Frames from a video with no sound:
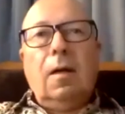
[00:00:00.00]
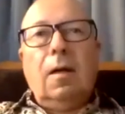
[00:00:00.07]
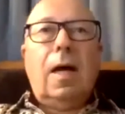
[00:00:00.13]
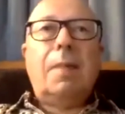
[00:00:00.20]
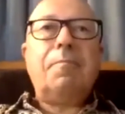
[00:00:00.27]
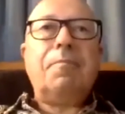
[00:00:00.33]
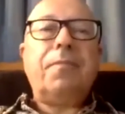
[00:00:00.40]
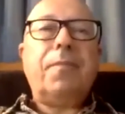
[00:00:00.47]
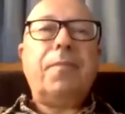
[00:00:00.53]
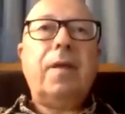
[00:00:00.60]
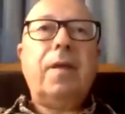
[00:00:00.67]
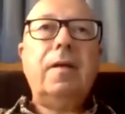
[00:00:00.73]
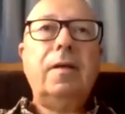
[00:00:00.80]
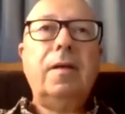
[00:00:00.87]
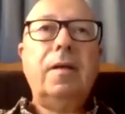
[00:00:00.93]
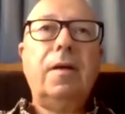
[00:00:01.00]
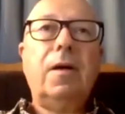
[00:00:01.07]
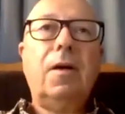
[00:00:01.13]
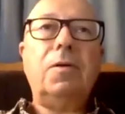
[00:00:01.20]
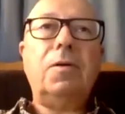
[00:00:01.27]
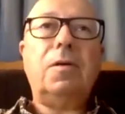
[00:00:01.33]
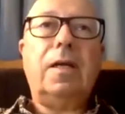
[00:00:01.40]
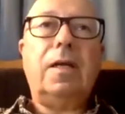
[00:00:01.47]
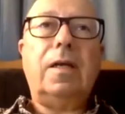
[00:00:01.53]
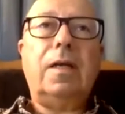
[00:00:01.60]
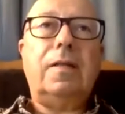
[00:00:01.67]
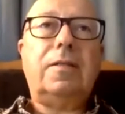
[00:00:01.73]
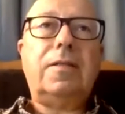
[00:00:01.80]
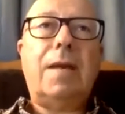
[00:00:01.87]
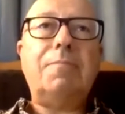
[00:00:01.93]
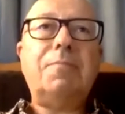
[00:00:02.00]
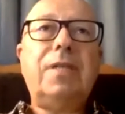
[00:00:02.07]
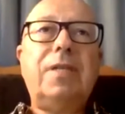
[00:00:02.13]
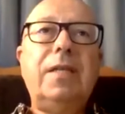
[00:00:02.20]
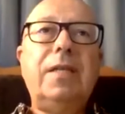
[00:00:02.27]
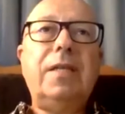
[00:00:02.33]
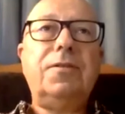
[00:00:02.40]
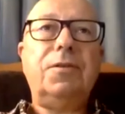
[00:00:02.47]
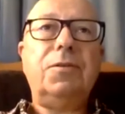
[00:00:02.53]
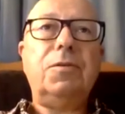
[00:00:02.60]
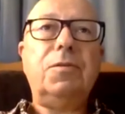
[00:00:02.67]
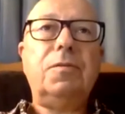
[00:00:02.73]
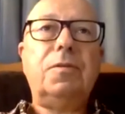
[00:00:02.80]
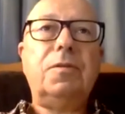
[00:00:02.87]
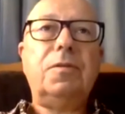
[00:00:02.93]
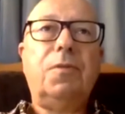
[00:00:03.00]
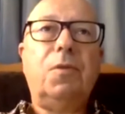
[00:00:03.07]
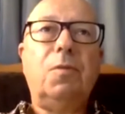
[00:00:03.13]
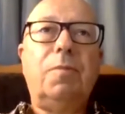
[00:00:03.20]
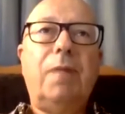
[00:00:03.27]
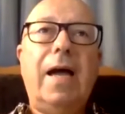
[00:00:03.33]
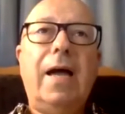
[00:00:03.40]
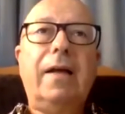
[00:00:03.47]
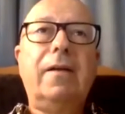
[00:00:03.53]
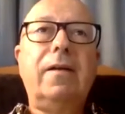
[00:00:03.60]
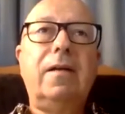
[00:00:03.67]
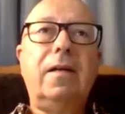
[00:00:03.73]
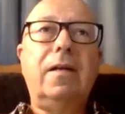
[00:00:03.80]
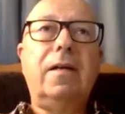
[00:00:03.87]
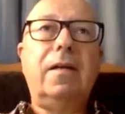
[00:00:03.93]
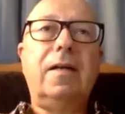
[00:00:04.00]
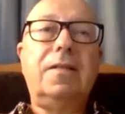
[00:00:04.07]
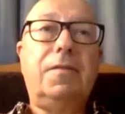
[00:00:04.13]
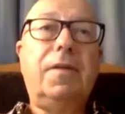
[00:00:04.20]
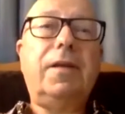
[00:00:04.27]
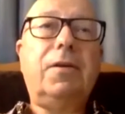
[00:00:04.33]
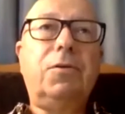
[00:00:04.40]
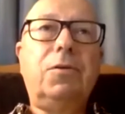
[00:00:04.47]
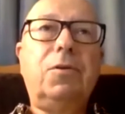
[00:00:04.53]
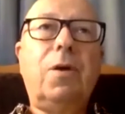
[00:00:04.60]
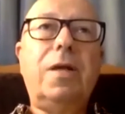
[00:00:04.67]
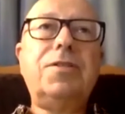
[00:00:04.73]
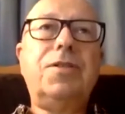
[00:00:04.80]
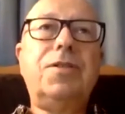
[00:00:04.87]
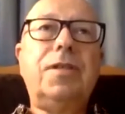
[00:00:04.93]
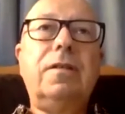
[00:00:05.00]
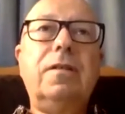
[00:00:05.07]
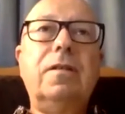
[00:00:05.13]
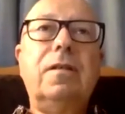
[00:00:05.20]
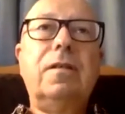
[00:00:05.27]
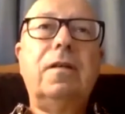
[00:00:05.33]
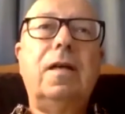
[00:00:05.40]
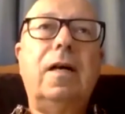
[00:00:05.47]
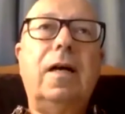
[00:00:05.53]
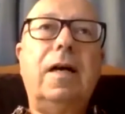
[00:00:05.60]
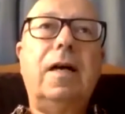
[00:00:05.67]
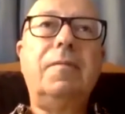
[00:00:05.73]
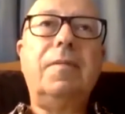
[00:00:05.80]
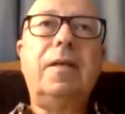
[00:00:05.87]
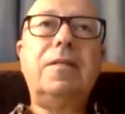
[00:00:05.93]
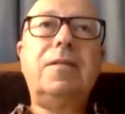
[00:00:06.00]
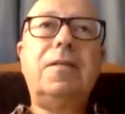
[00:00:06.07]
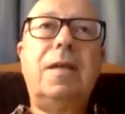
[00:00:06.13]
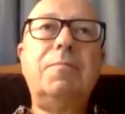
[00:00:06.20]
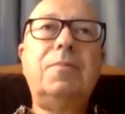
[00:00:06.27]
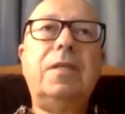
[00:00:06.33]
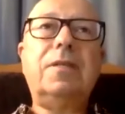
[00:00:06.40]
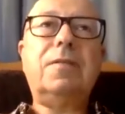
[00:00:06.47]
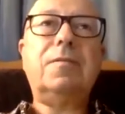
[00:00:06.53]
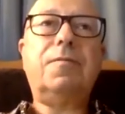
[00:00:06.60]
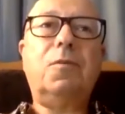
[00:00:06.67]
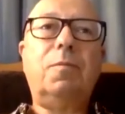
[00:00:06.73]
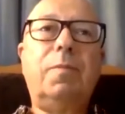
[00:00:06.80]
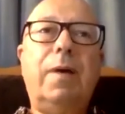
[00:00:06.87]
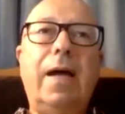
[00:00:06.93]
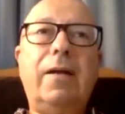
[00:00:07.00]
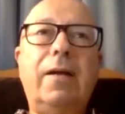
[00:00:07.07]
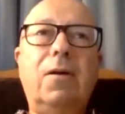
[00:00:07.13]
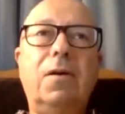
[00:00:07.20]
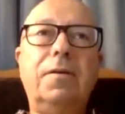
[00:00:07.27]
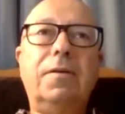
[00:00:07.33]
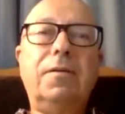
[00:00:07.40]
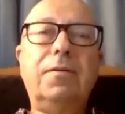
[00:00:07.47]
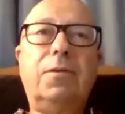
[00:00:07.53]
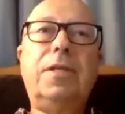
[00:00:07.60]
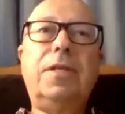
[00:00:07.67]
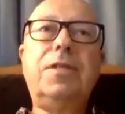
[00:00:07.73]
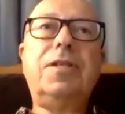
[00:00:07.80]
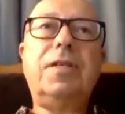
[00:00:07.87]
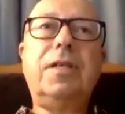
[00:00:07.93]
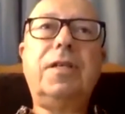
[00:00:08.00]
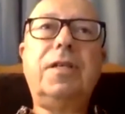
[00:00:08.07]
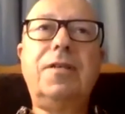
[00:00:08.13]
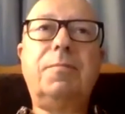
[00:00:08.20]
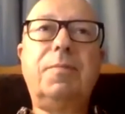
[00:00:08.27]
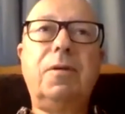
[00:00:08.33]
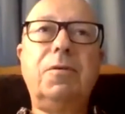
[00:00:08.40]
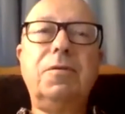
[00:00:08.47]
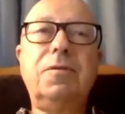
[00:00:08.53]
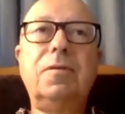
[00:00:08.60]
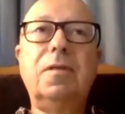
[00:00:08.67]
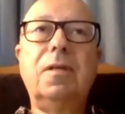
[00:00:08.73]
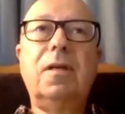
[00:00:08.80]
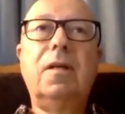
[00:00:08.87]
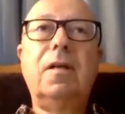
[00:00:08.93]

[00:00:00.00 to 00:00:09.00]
You know, it's tempting to fall back. It's a very good question, and it's tempting to fall back on tradition, I suppose.